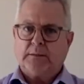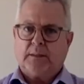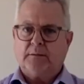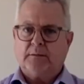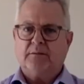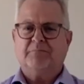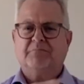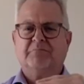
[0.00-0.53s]

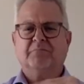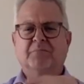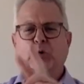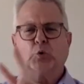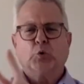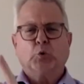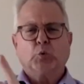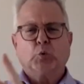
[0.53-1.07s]
And
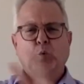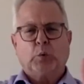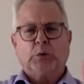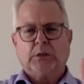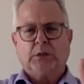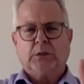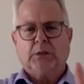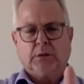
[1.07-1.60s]
also
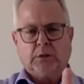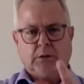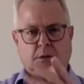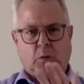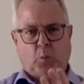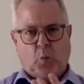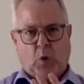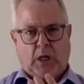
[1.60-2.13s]

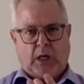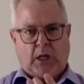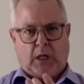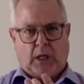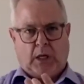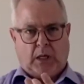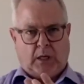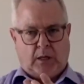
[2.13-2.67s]
needing to
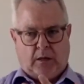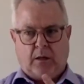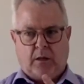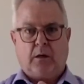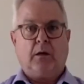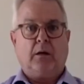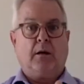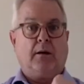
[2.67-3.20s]
wait a
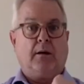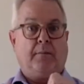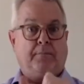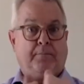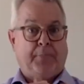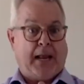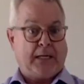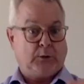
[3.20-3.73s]
full 2
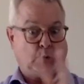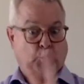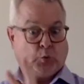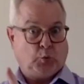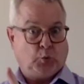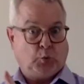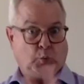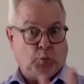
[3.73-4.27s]
weeks
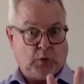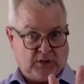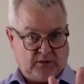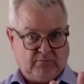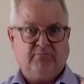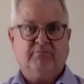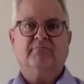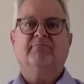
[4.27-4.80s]
after
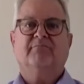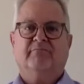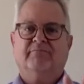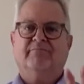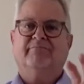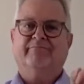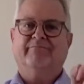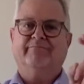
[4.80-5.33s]
that final
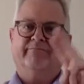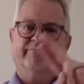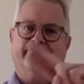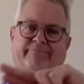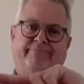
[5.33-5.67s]
dose.